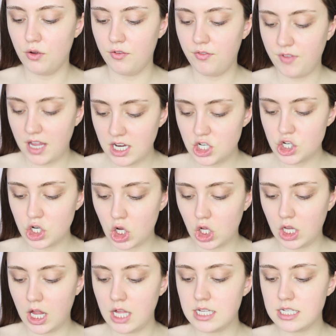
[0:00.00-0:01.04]

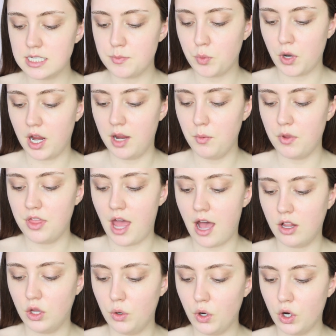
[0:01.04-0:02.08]
facial spray with
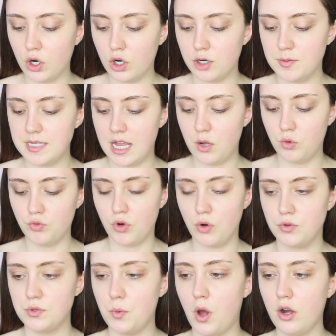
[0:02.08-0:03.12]
aloe, herbs, and
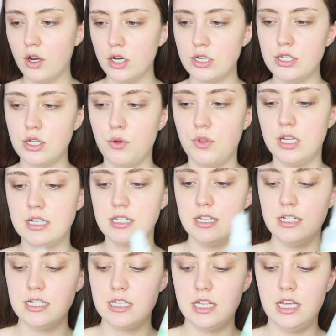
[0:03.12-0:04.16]
rose water. So this
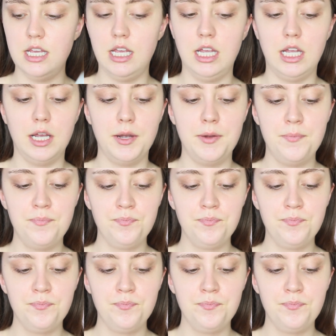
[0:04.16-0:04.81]
is the